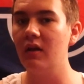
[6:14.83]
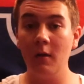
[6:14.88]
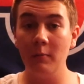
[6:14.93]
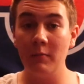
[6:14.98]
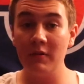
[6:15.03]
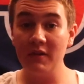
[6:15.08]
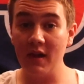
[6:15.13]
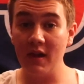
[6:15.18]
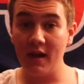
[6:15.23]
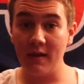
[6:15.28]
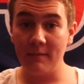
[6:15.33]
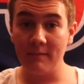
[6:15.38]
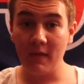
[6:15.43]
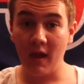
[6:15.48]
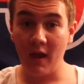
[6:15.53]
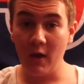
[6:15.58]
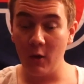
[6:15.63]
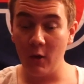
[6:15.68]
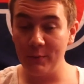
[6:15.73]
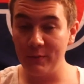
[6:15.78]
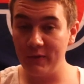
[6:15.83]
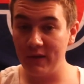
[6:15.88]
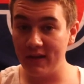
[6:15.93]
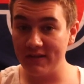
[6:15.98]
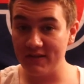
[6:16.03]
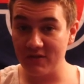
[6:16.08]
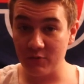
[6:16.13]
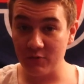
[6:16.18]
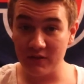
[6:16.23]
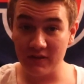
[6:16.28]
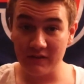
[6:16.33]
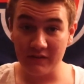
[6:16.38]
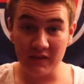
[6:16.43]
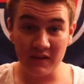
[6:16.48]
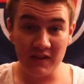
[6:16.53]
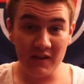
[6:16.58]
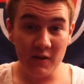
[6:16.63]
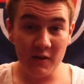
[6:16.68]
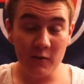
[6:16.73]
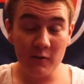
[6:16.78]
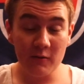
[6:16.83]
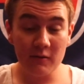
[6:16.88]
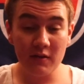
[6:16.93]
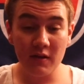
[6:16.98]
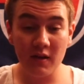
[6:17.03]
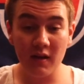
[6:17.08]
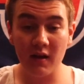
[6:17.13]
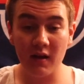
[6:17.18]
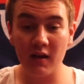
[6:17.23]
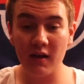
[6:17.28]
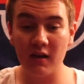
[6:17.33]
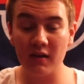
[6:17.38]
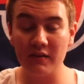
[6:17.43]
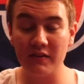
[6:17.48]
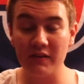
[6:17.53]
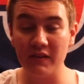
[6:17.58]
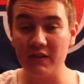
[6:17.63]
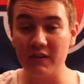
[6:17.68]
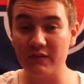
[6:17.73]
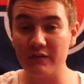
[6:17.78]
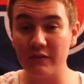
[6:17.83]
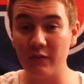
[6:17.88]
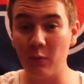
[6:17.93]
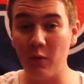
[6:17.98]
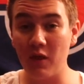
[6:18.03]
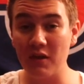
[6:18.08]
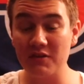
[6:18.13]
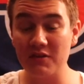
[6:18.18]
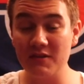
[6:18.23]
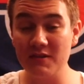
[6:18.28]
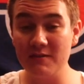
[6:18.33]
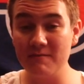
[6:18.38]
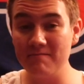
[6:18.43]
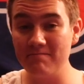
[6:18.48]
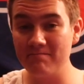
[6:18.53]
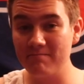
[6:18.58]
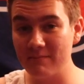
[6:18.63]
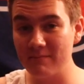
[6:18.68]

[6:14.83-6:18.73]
But yeah, I hope you guys enjoyed the video. Thanks for watching.